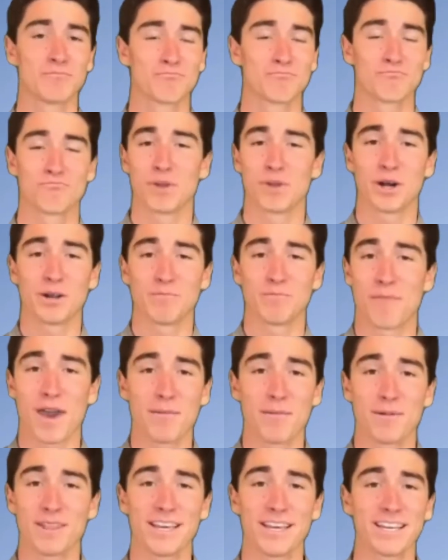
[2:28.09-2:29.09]
but maybe
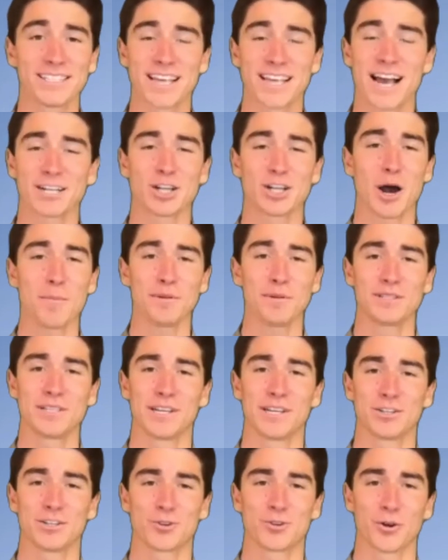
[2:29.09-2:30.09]
the exact opposite is
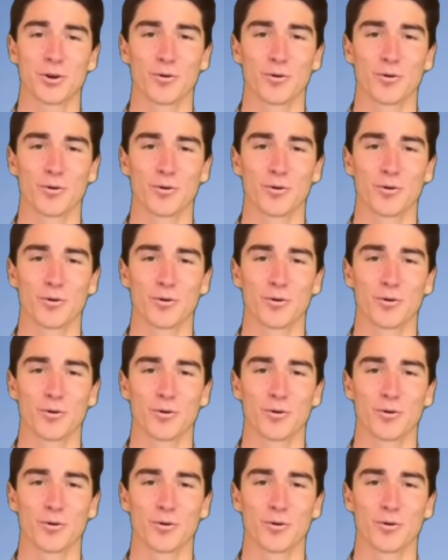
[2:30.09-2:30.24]
true.